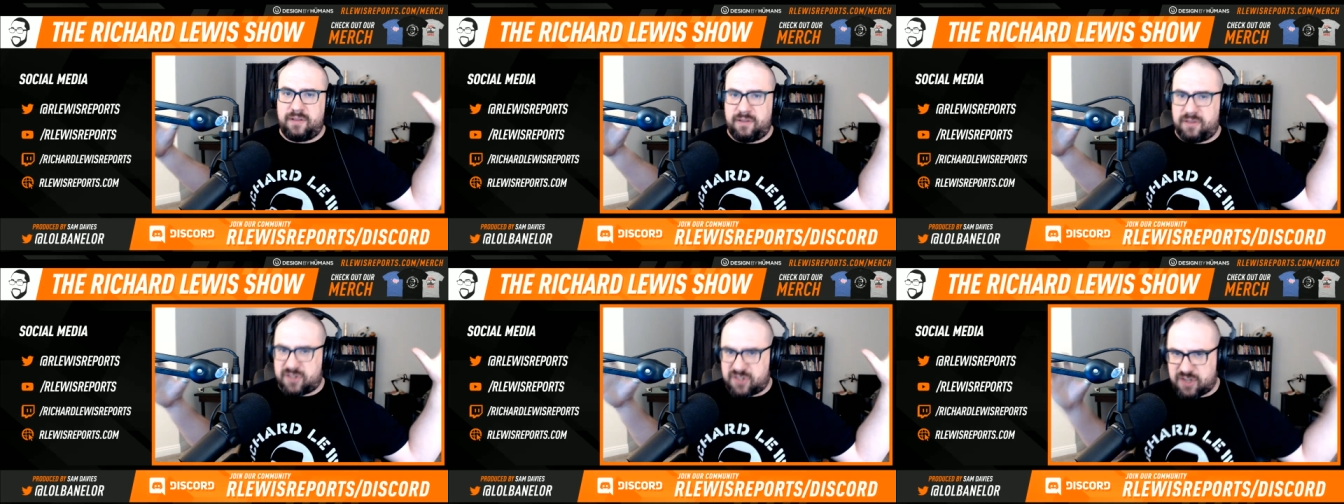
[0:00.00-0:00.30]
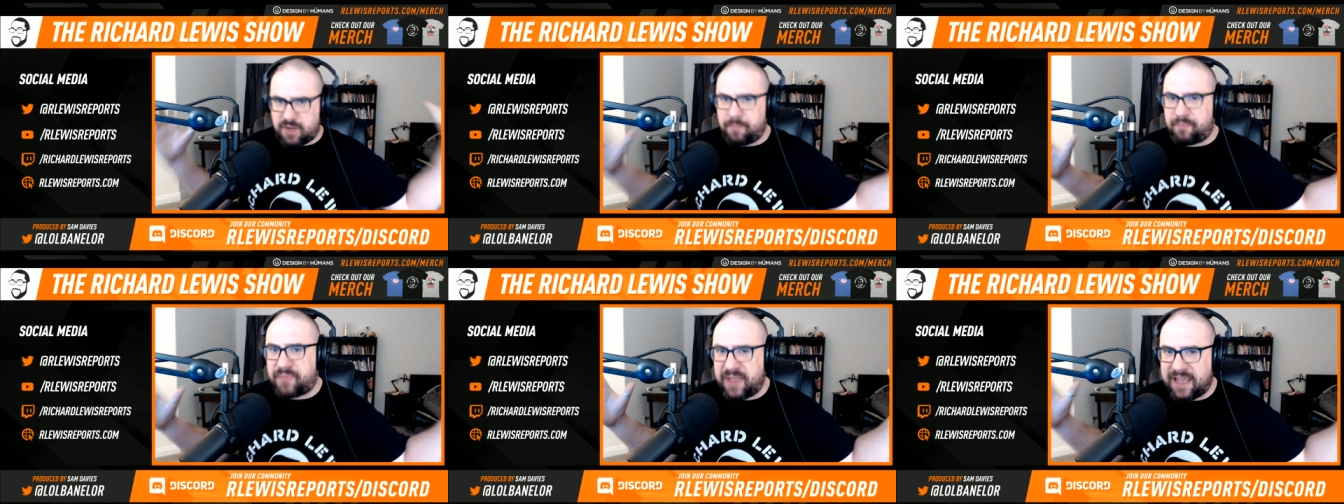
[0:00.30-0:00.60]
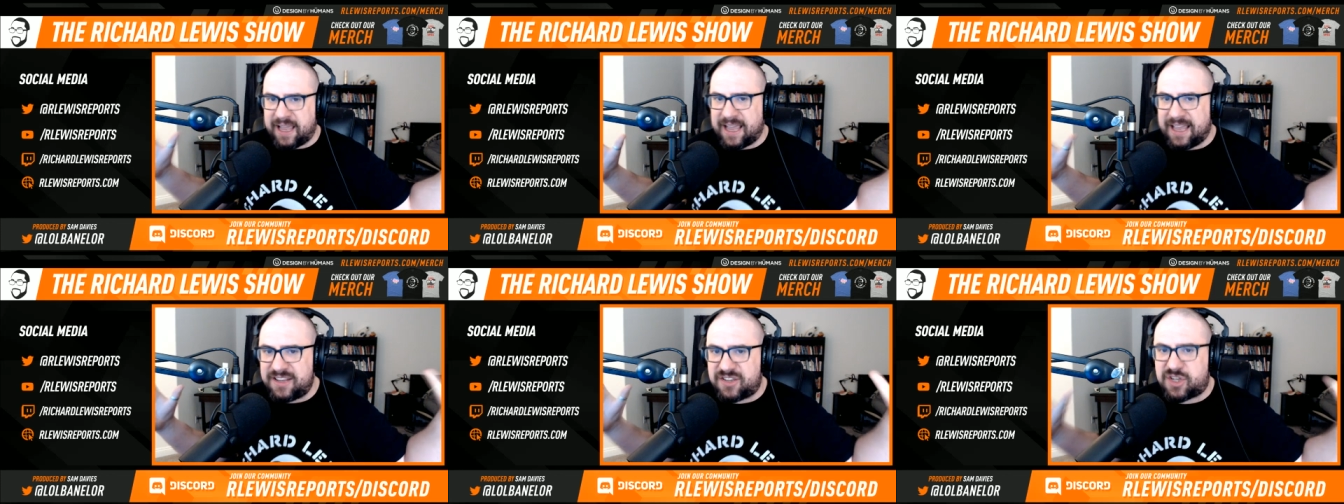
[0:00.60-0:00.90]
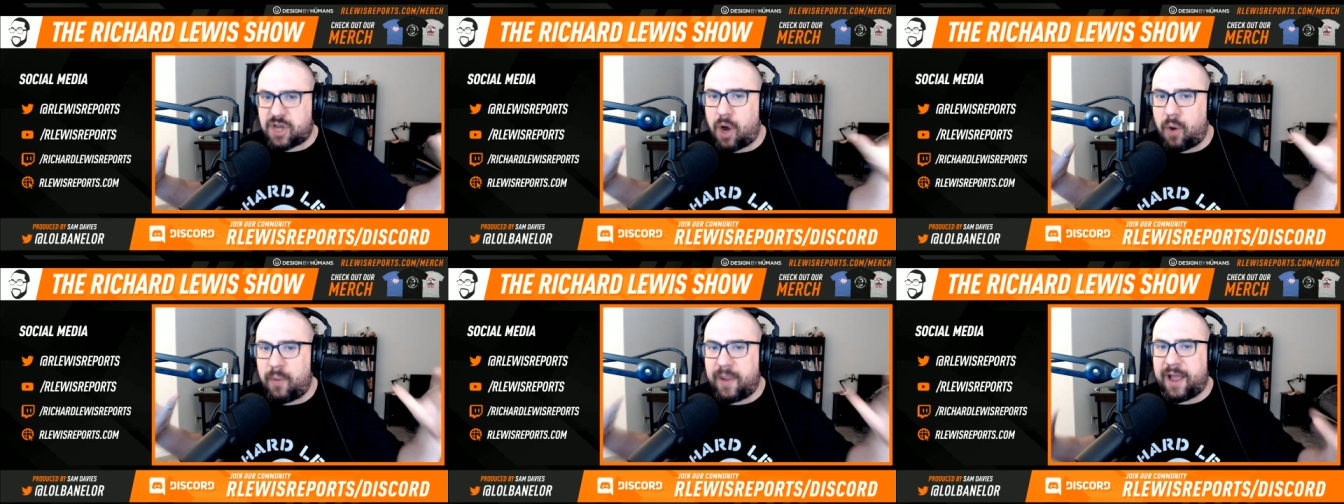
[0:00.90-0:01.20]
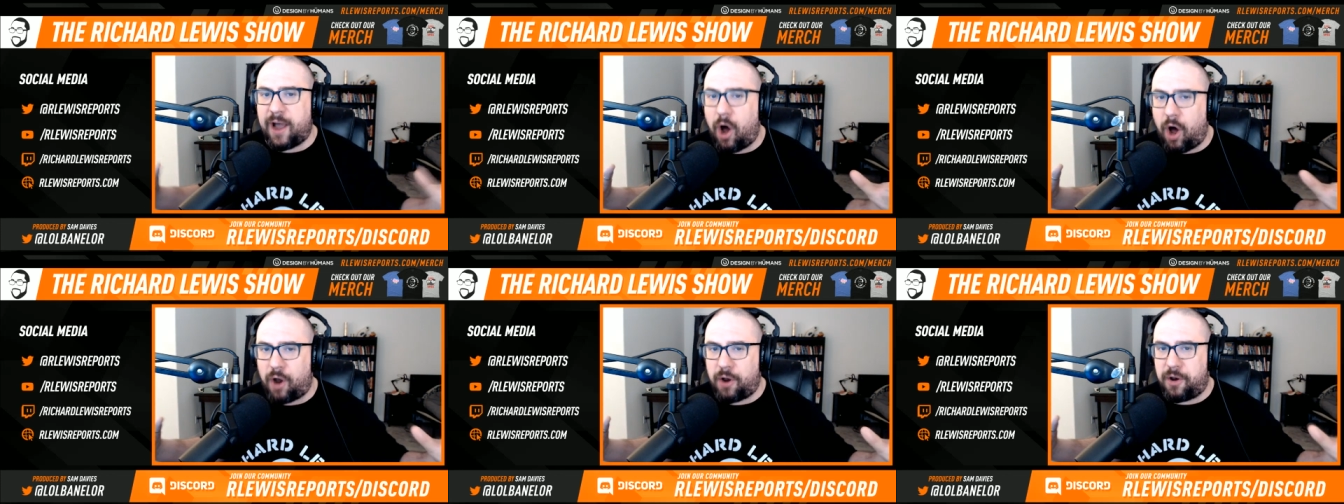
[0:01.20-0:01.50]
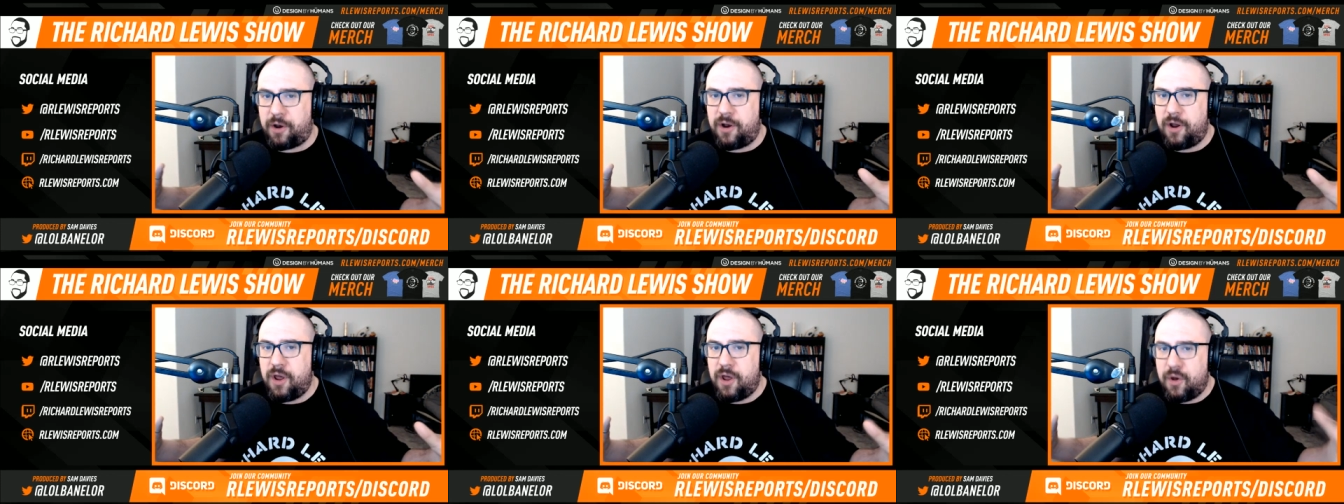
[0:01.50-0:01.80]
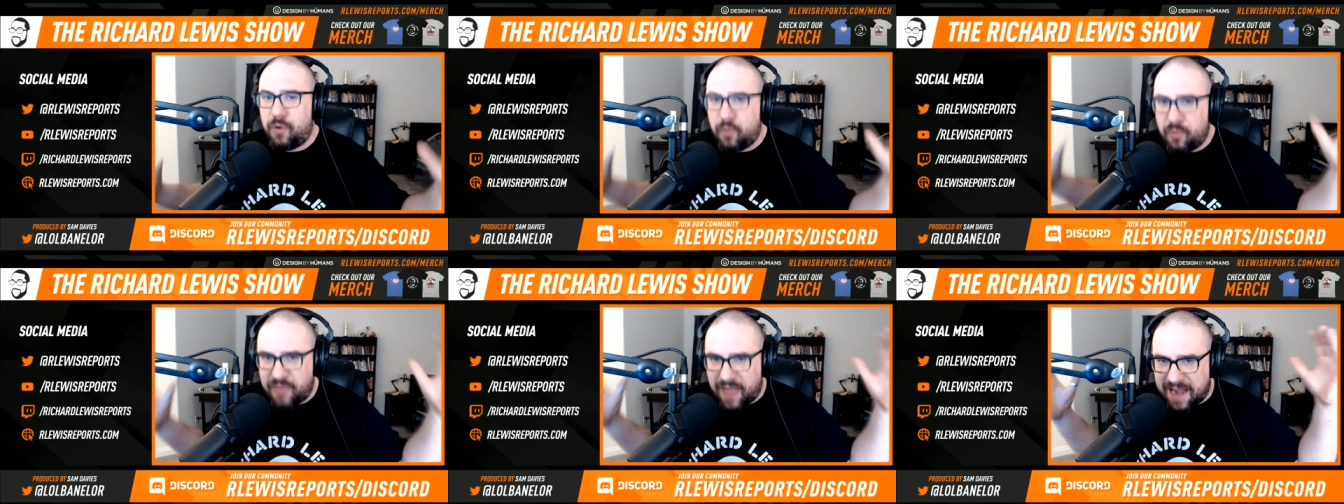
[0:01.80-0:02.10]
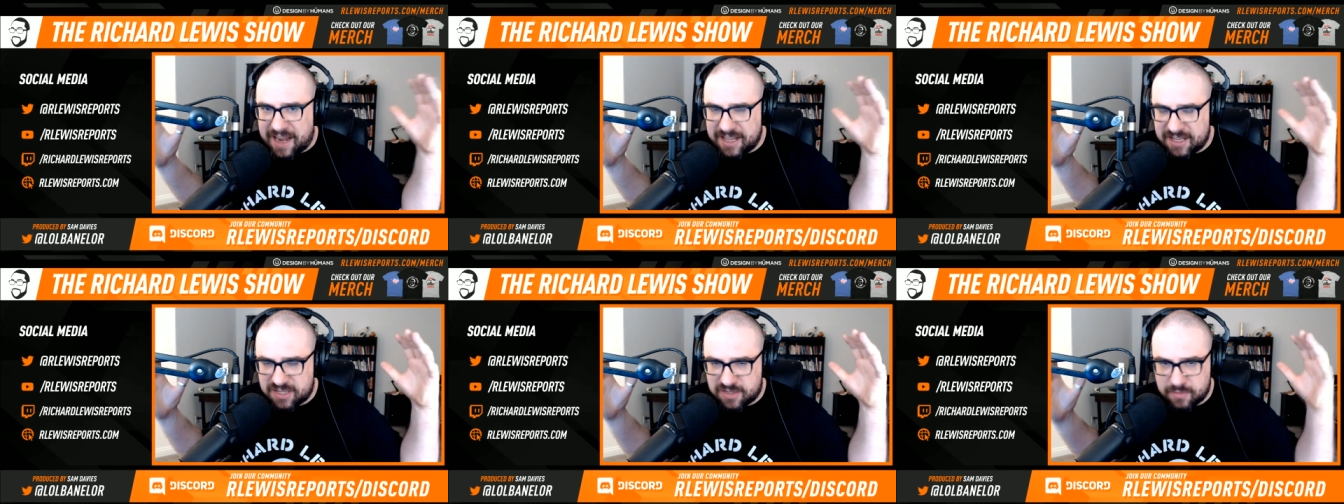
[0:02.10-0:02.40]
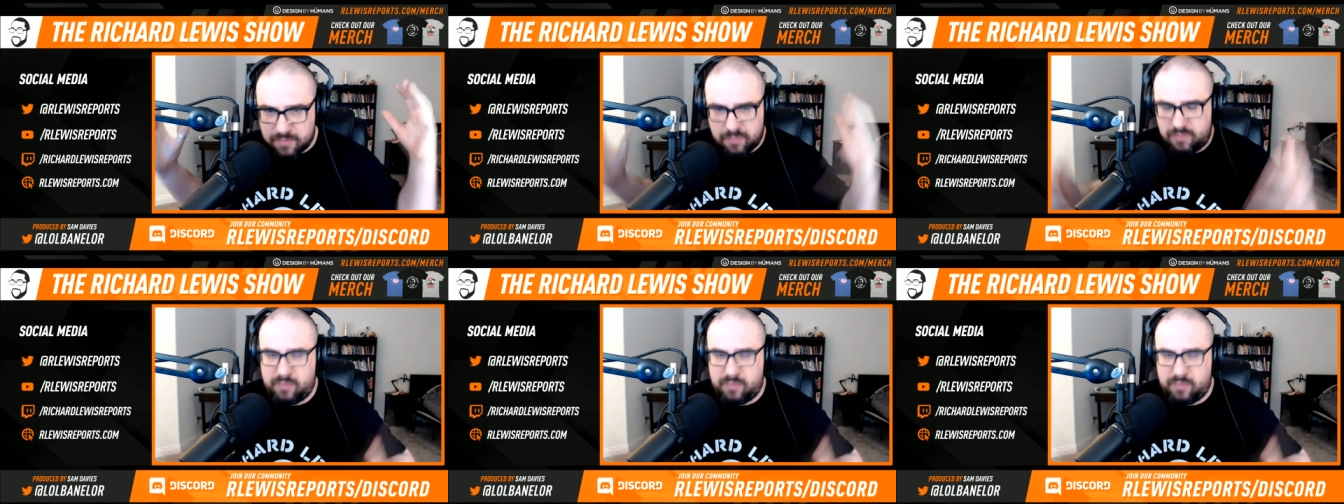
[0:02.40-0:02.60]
something is going on that is